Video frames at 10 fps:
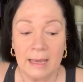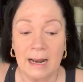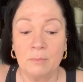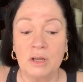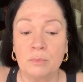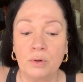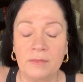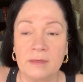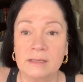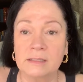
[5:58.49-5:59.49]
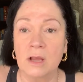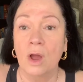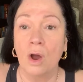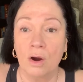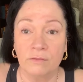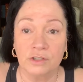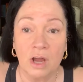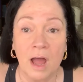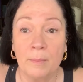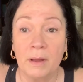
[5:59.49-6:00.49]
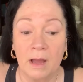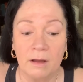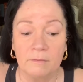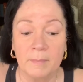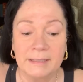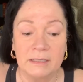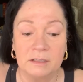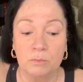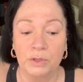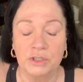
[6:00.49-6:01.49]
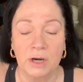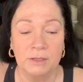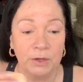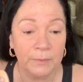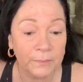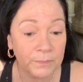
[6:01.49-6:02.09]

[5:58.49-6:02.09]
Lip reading: and I'm going to put this over top of my Tinted Moisturizer.